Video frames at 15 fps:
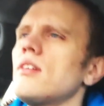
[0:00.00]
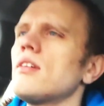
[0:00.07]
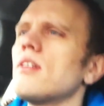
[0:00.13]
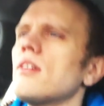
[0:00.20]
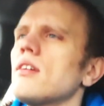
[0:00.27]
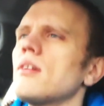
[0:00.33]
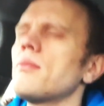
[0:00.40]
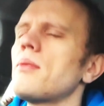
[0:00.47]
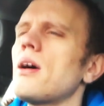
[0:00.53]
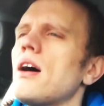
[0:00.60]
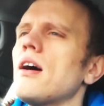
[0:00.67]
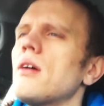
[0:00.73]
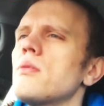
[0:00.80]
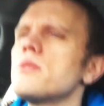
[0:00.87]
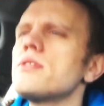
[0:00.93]

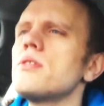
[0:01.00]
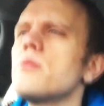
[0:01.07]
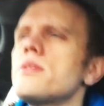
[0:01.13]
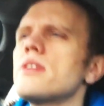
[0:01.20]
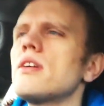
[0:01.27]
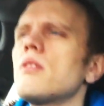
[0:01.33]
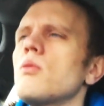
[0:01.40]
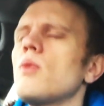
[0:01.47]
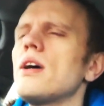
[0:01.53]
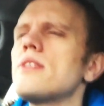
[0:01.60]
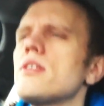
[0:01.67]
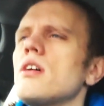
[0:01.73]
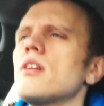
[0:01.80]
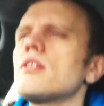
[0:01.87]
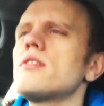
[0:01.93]
I was using
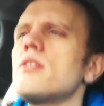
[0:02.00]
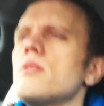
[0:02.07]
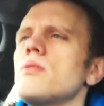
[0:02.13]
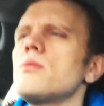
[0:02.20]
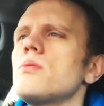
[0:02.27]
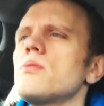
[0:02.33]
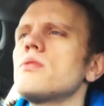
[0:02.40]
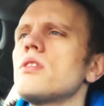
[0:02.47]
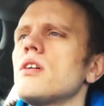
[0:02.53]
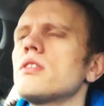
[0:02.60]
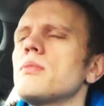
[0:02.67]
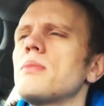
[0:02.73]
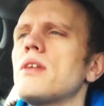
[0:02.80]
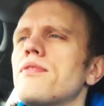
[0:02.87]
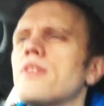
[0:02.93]
YTalk to talk
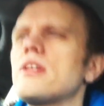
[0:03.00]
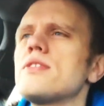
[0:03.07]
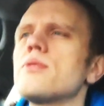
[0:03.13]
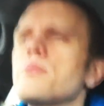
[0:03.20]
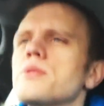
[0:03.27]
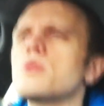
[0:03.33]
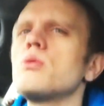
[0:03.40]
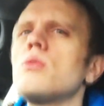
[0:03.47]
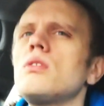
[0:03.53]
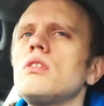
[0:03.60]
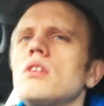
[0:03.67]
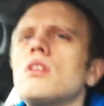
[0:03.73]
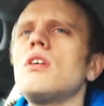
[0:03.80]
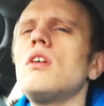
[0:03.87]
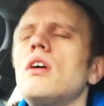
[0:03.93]
to my friends from school